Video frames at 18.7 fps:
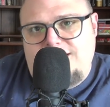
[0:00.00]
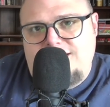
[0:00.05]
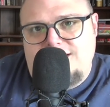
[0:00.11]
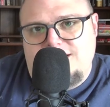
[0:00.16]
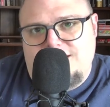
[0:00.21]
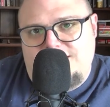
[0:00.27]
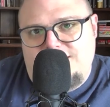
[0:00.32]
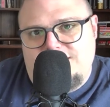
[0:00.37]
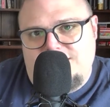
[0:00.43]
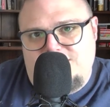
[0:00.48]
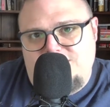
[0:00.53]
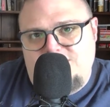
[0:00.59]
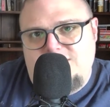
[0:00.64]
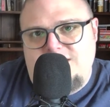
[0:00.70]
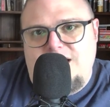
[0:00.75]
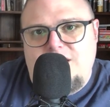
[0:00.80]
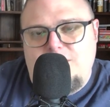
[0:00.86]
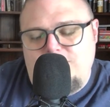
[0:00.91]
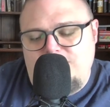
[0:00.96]
to
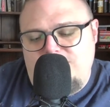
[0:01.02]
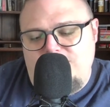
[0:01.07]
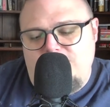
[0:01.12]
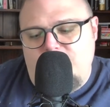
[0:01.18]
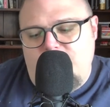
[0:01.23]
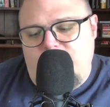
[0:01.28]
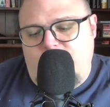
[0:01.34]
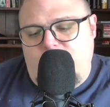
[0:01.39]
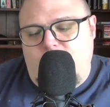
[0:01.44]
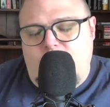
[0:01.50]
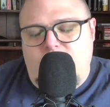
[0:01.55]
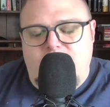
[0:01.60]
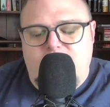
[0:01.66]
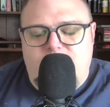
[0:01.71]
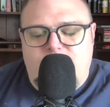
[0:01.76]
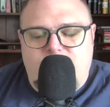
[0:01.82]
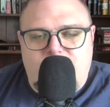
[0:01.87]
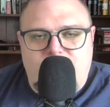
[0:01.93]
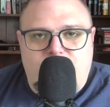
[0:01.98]
share with you for
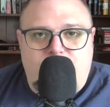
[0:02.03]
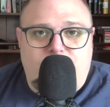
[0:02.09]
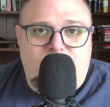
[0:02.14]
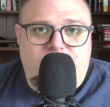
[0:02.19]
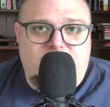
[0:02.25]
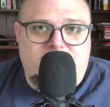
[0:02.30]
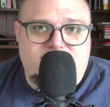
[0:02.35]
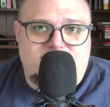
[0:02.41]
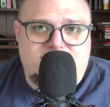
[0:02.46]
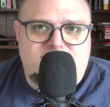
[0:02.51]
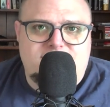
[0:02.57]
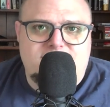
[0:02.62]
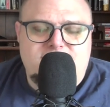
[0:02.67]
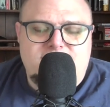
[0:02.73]
this.